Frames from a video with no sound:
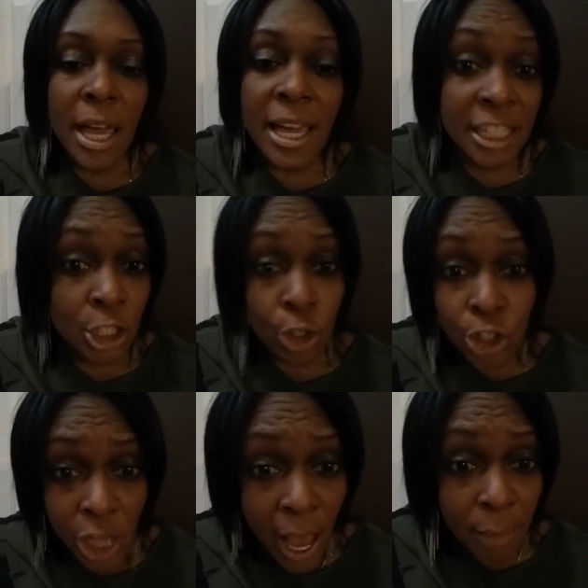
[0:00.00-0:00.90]
And then your
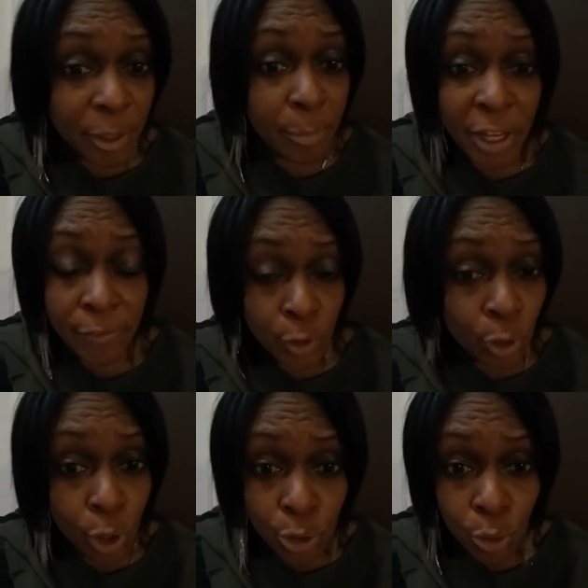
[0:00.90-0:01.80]
job can pay for you
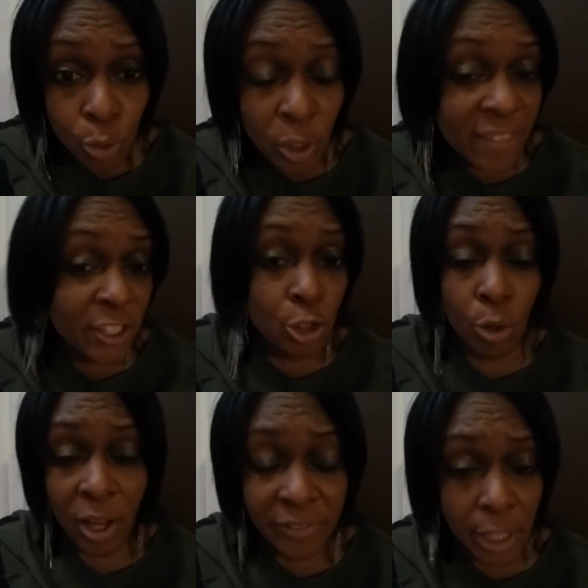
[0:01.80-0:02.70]
to go to school, and then you
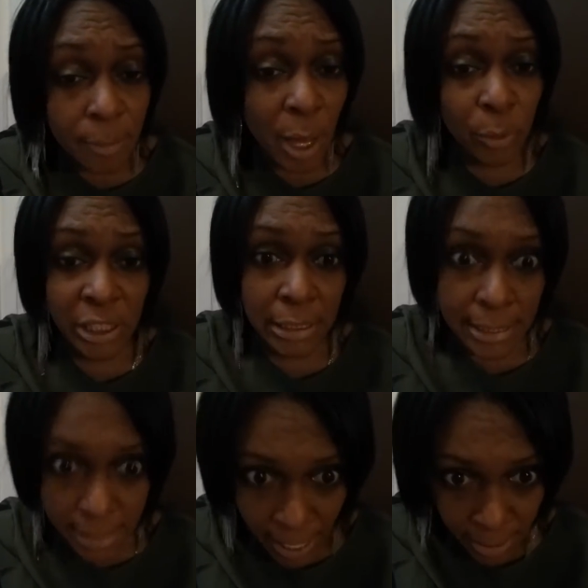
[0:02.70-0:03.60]
don't have to come out with any
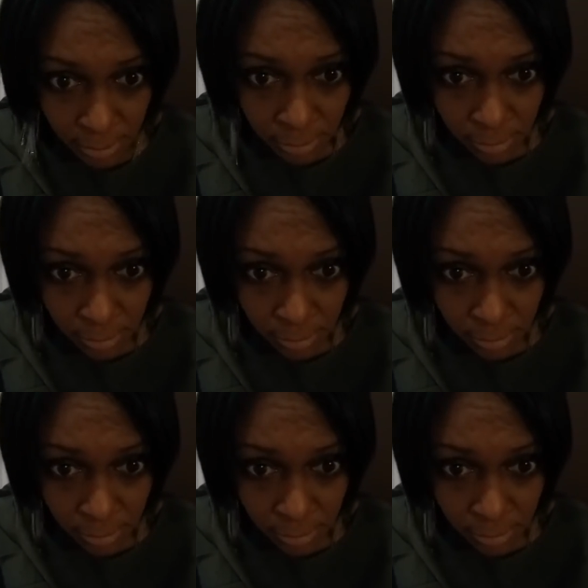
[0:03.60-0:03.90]
debt.